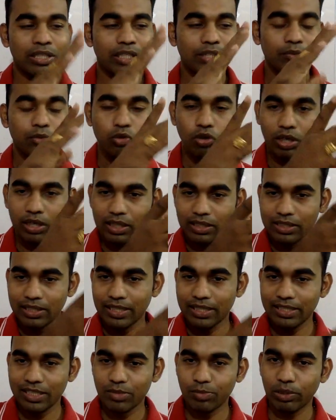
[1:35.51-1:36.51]
If you
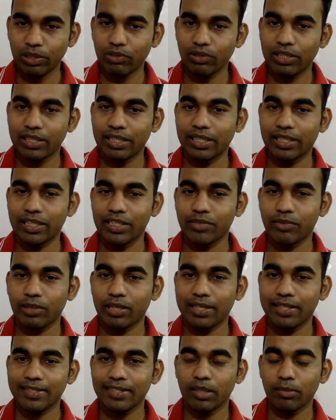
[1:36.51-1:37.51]
understand this particular tennis
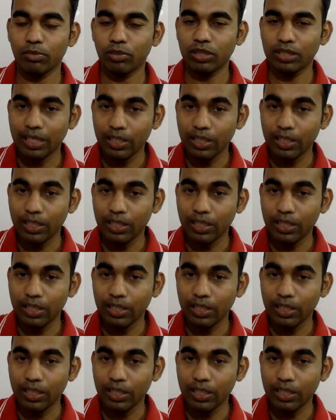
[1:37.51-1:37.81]
ball example,